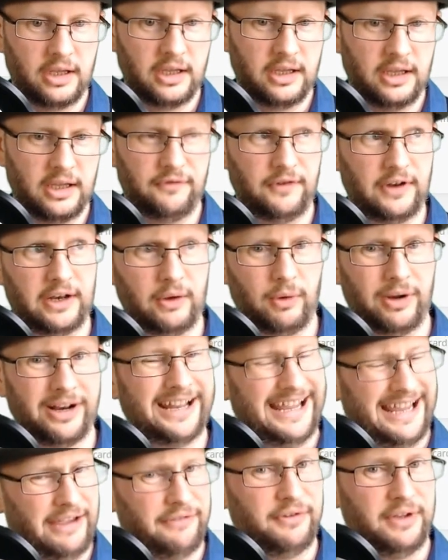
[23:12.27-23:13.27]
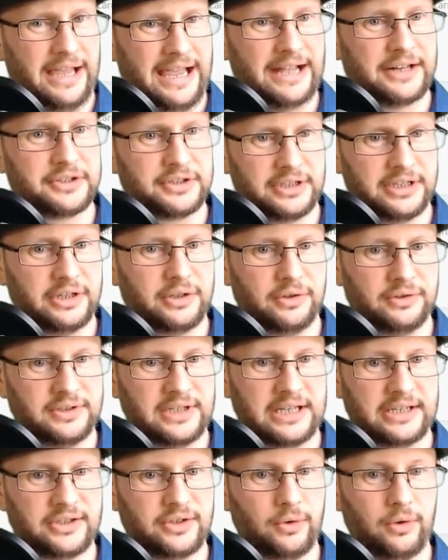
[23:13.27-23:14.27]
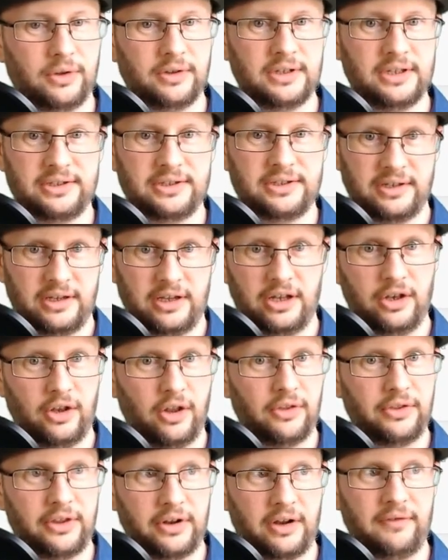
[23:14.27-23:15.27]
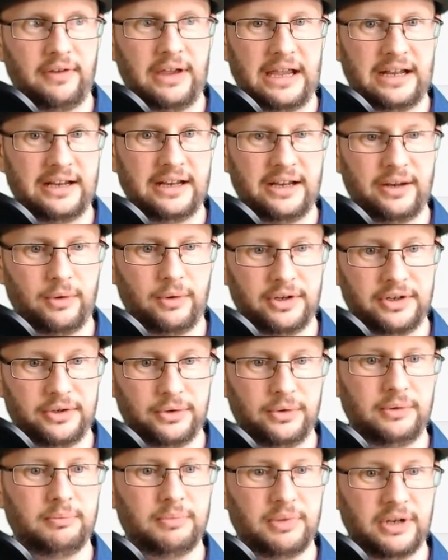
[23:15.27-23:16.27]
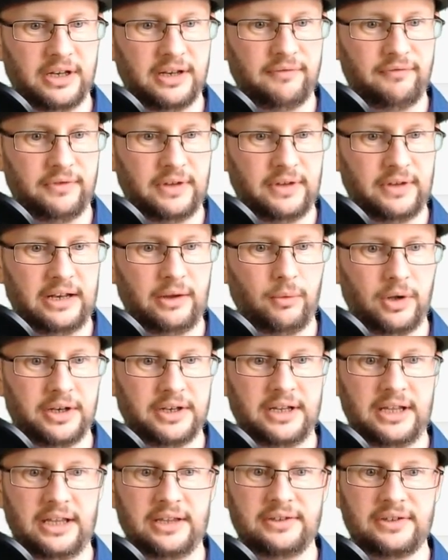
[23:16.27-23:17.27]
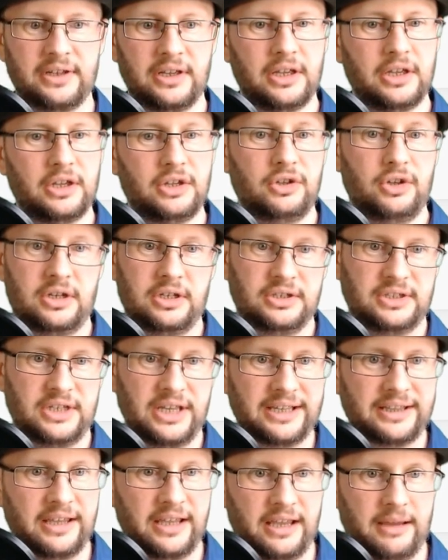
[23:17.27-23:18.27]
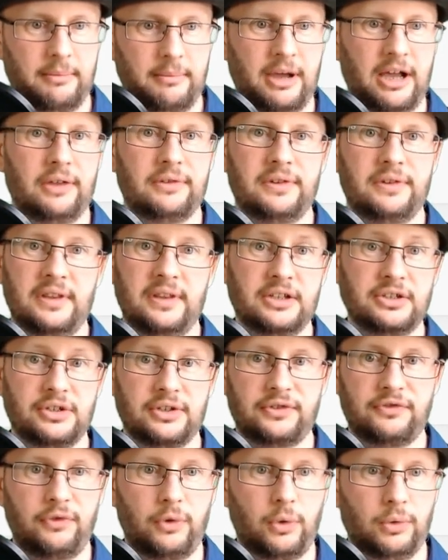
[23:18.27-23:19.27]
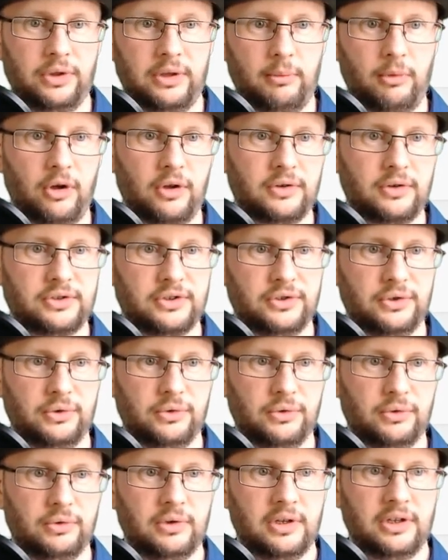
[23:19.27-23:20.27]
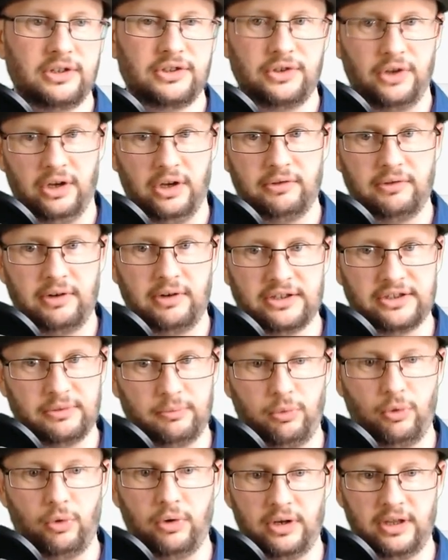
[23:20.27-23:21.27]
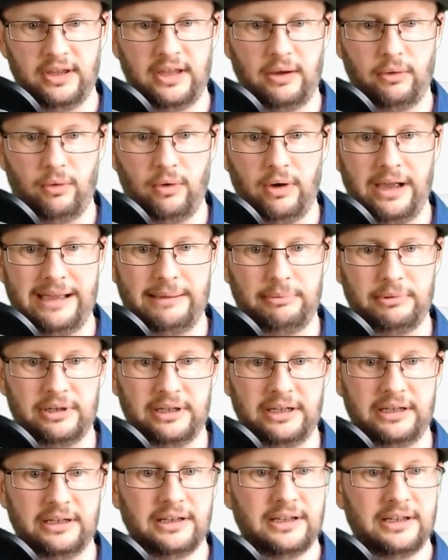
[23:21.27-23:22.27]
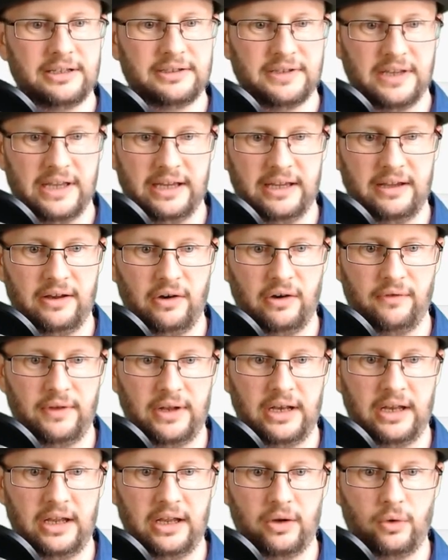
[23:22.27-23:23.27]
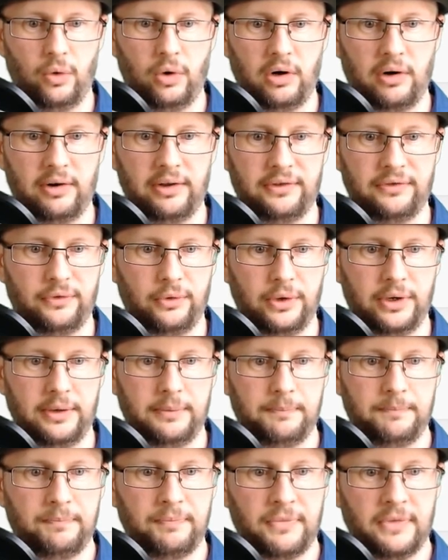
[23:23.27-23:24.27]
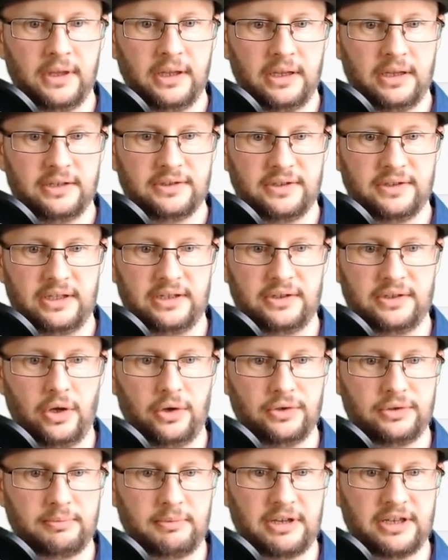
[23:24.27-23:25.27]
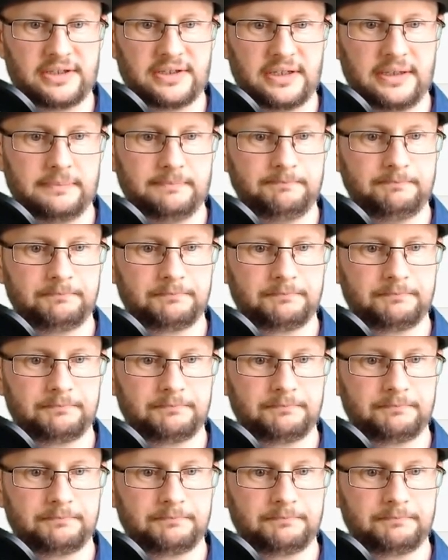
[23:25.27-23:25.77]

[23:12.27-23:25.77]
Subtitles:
If anyone ever actually contacts you on this, not that I've had anyone do it, but if anyone does, you can take the emails and then just forward them on to SiteGround support, and they will happily take care of any inquiries for you. So that's Hostmaster.